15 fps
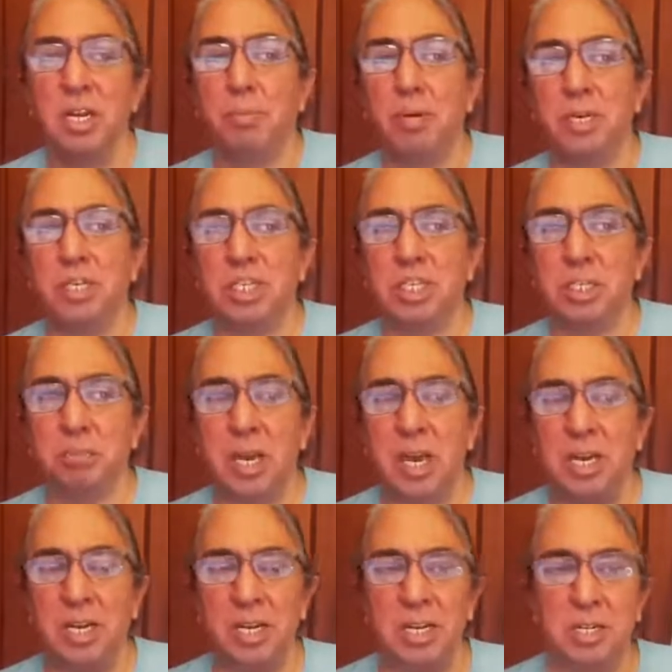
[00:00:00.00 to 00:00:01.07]

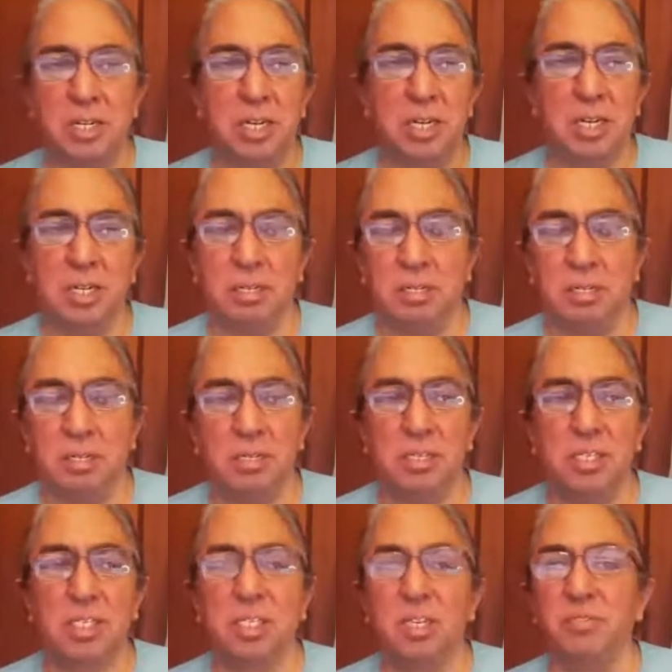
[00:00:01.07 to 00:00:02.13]
participate in
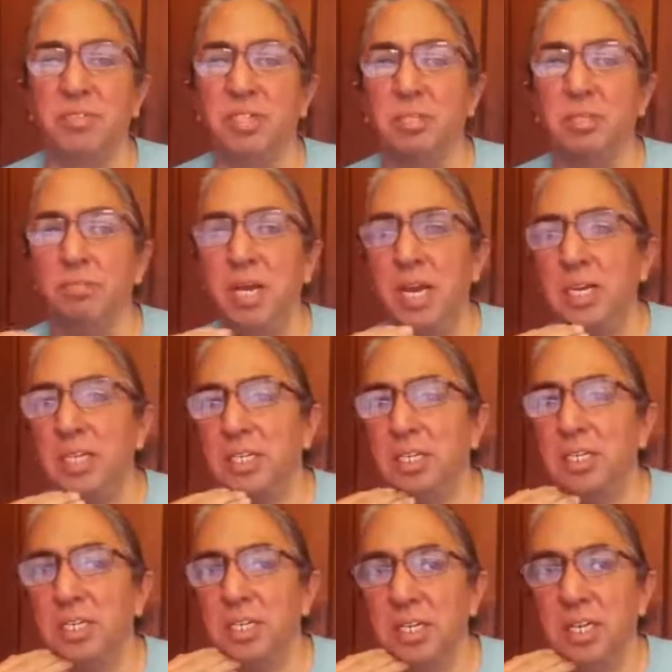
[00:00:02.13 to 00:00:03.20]
civil
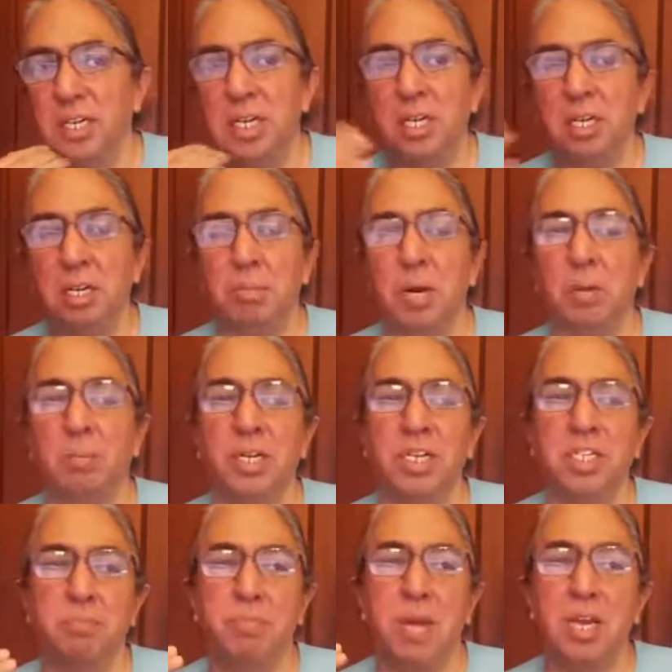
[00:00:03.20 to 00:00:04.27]
debate in a public
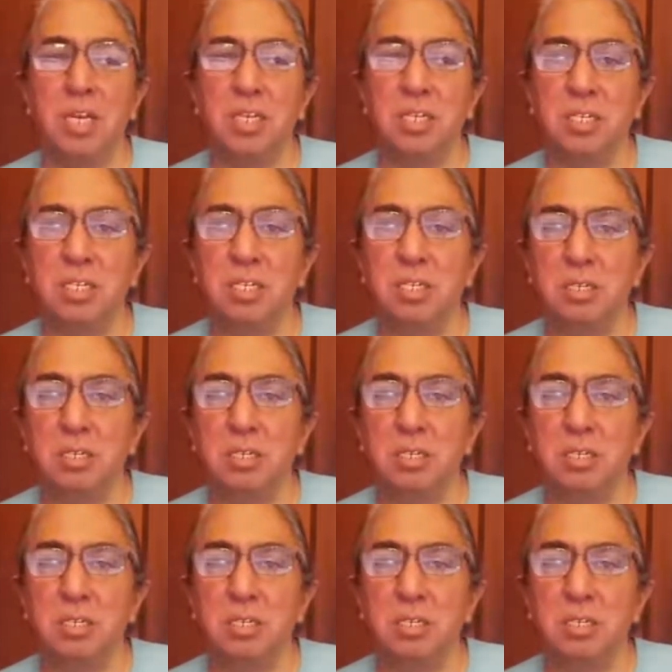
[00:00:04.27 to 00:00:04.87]
space,